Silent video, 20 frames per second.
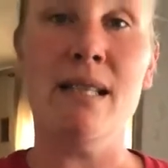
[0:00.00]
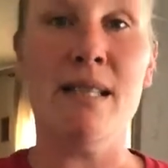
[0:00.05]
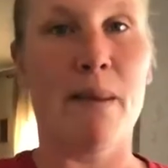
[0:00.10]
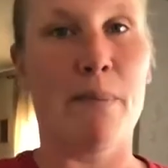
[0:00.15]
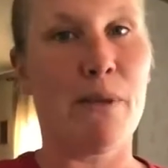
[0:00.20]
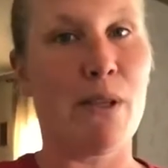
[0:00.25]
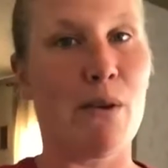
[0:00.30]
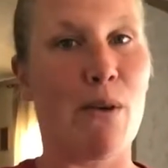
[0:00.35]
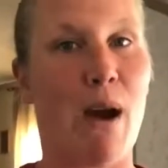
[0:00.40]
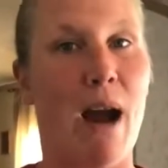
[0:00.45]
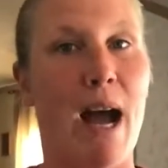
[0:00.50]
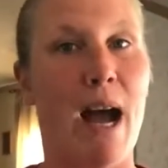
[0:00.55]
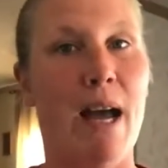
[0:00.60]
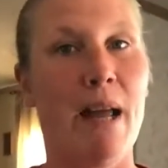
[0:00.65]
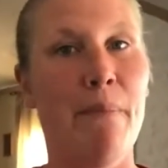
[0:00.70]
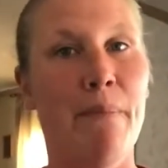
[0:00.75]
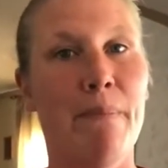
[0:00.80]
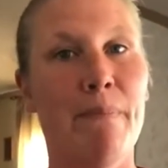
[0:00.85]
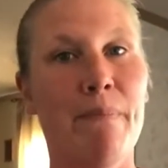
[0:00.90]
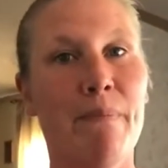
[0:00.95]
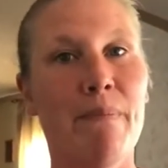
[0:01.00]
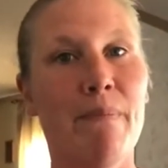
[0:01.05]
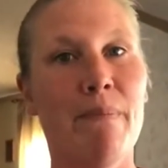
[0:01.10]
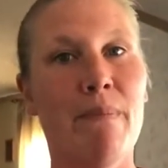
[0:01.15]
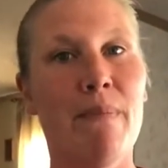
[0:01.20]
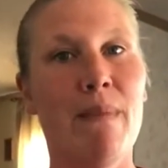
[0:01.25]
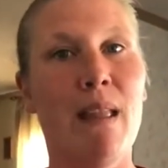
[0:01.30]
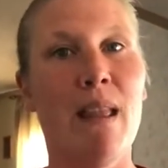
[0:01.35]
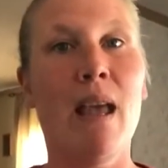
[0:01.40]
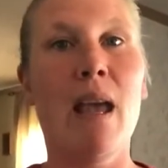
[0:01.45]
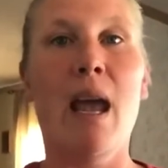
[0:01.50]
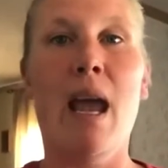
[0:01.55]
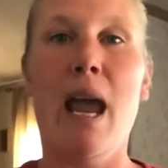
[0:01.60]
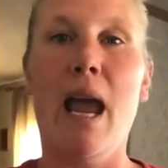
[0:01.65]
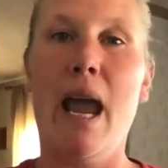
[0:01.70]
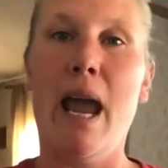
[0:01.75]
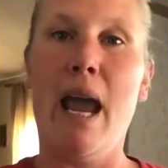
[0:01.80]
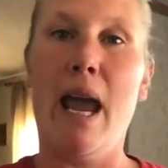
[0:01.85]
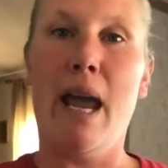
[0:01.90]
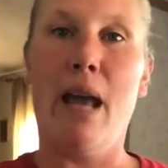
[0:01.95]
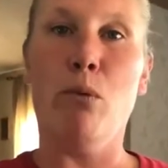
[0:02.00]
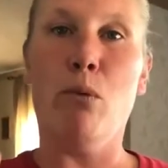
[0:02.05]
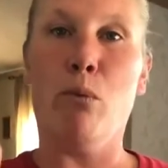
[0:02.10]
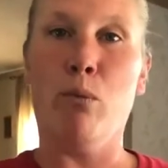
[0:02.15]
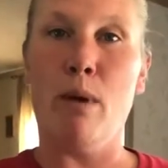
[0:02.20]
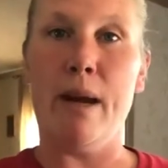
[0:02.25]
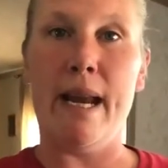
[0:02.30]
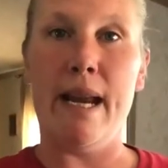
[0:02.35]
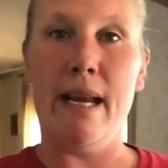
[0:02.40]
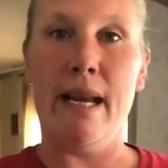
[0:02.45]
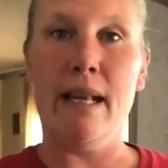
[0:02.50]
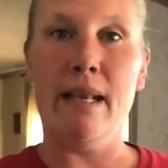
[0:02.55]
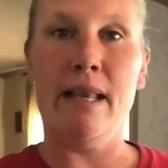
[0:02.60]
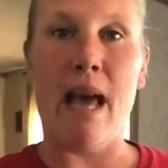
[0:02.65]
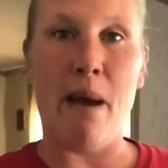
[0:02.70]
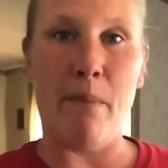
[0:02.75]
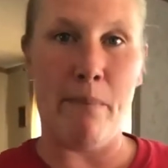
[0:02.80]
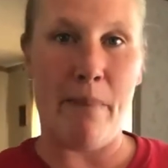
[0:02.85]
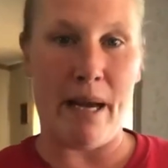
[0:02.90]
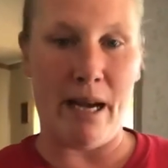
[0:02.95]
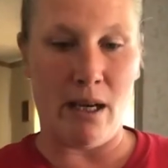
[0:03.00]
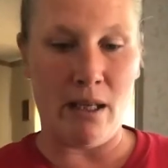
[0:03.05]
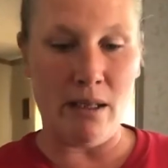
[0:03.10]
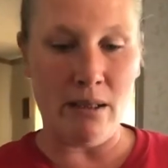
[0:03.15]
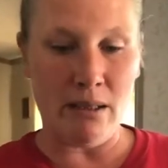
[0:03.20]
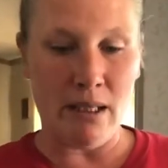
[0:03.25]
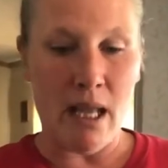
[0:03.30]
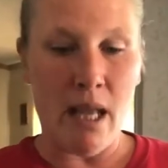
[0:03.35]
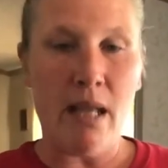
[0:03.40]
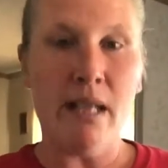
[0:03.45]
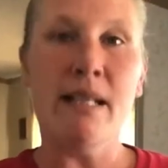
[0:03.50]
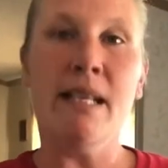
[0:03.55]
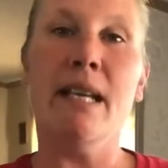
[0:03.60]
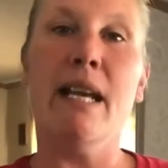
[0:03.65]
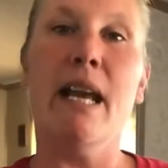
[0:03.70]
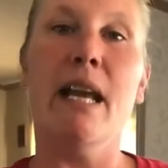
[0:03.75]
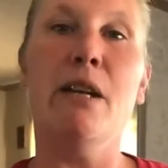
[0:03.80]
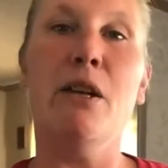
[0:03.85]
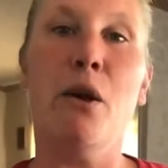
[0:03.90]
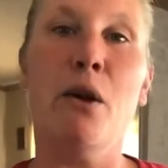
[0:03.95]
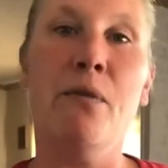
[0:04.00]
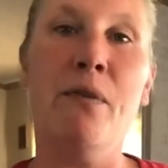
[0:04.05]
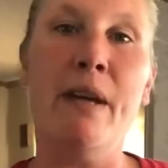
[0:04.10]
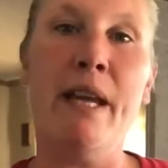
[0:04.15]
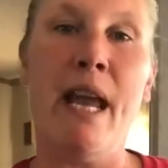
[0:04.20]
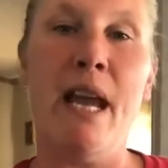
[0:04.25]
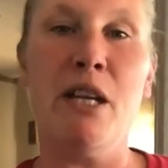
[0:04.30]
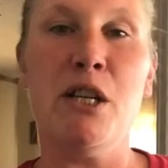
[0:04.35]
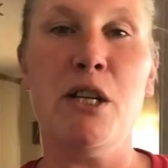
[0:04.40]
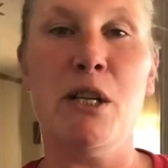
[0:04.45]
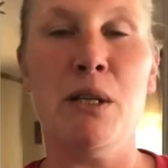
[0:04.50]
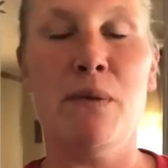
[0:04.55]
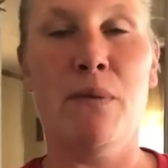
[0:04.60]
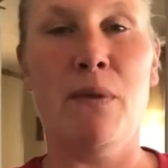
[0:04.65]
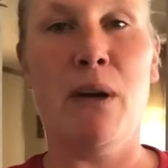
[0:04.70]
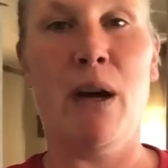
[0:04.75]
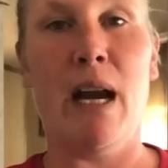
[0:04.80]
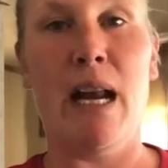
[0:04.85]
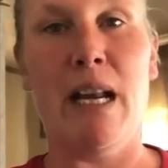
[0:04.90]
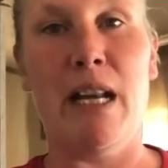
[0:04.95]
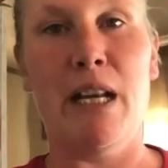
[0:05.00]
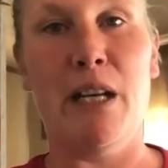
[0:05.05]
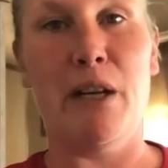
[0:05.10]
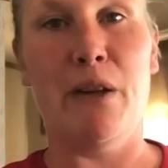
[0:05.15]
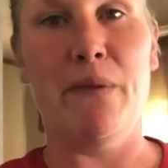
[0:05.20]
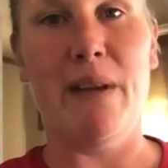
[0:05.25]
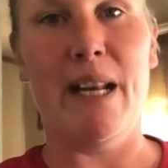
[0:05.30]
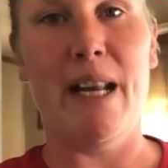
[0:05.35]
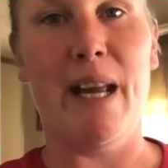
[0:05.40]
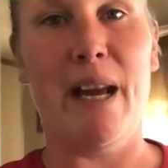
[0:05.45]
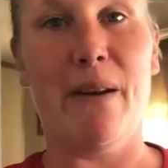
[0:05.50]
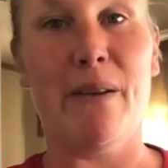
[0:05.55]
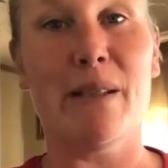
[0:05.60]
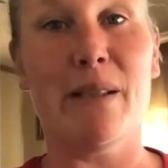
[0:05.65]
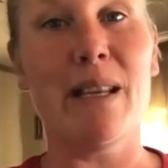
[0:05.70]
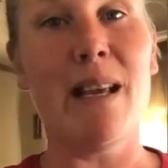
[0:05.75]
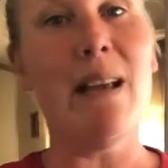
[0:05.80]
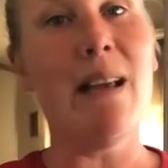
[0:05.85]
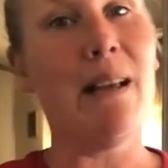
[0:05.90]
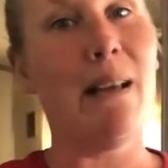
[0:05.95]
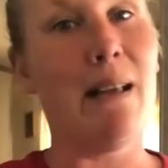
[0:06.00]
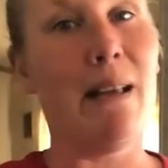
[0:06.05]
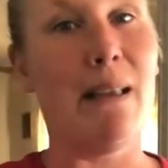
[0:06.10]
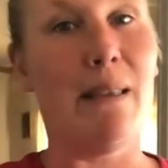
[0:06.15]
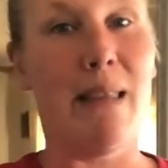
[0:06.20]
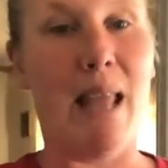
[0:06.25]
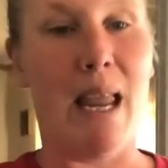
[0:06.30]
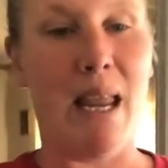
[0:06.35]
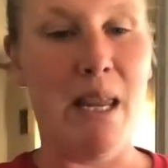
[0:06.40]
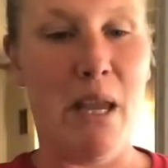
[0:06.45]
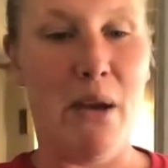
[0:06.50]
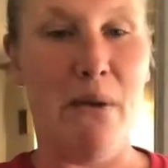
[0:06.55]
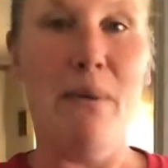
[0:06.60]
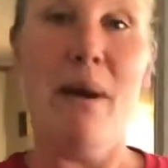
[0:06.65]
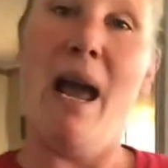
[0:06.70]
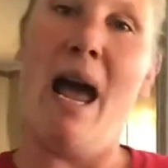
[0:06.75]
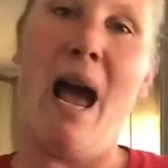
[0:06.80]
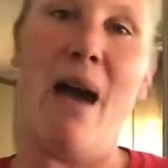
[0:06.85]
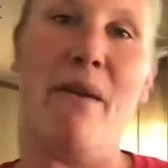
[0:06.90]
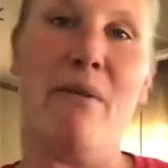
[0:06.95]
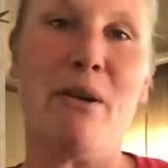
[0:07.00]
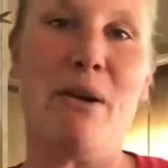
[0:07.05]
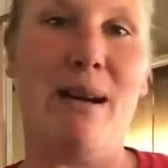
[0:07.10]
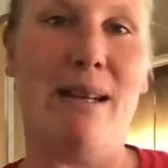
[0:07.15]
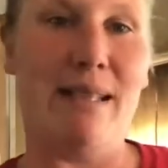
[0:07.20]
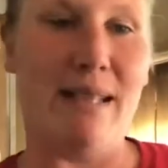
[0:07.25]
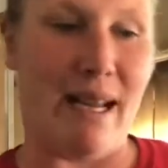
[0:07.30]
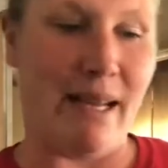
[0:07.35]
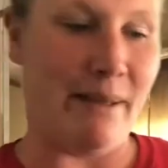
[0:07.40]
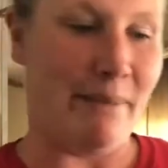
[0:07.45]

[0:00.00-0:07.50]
subscribe and ring that bell to get notifications for any new videos. And thank you. Have a great day.